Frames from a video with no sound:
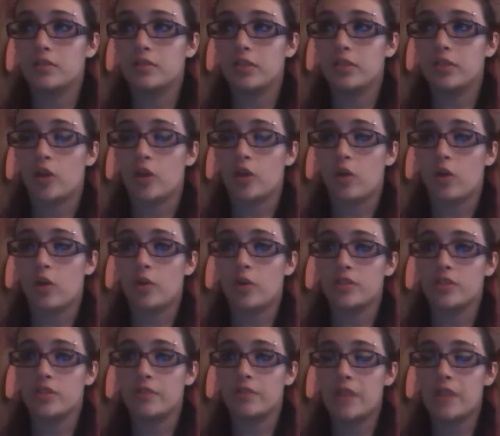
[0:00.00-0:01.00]
it
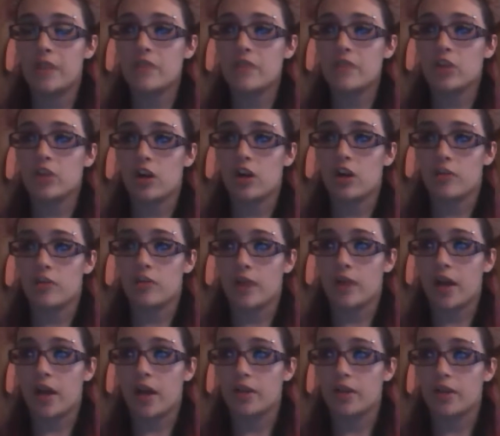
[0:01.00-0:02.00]
was a favorite card of
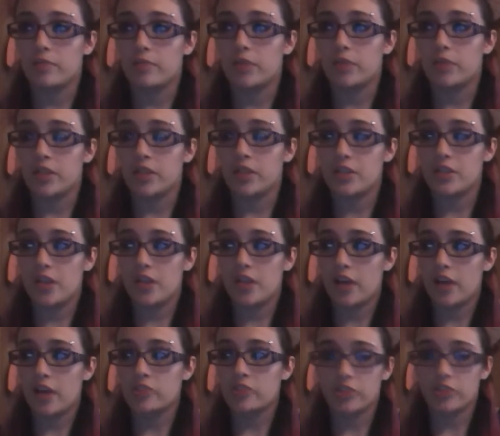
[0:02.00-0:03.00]
mine, but it didn't
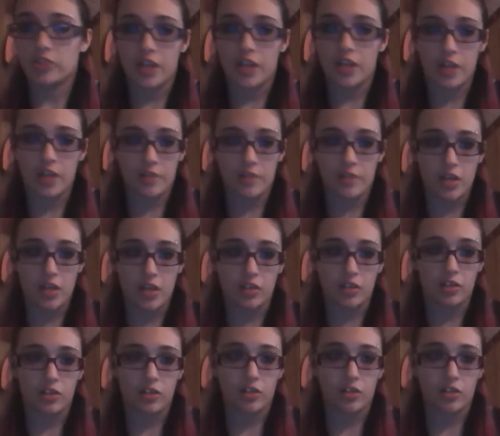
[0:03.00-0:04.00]
actually hit me
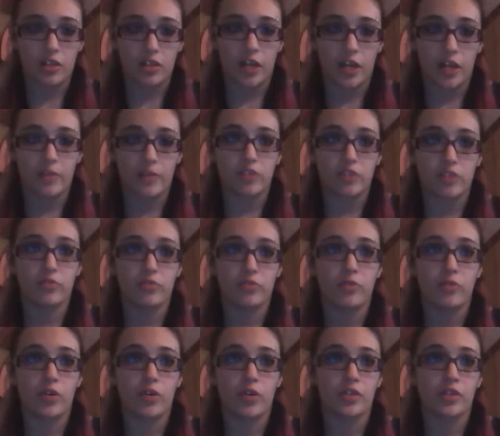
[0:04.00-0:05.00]
until, like I mentioned
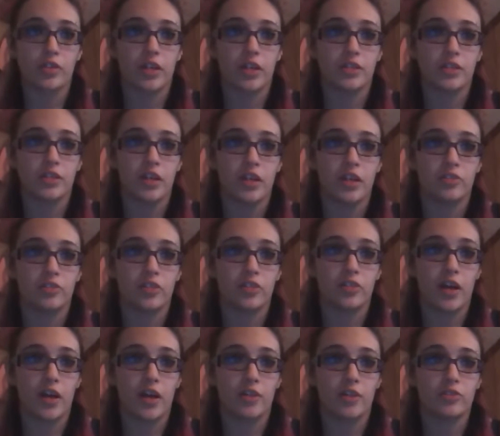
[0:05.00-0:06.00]
before, the night that I had
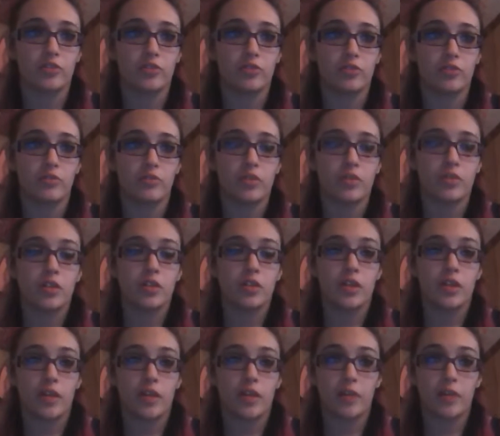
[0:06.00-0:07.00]
tried to
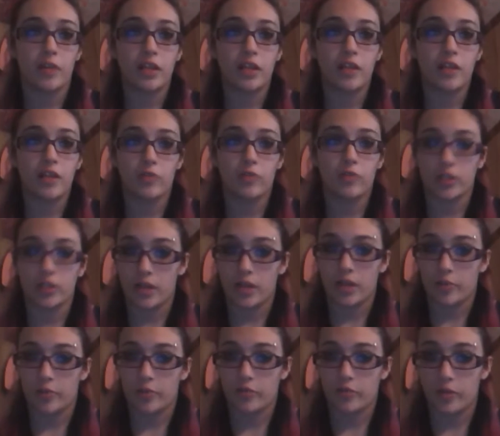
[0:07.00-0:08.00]
end my life one
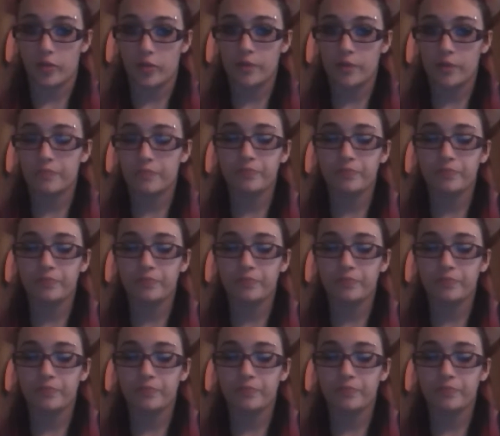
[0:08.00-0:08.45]
time before,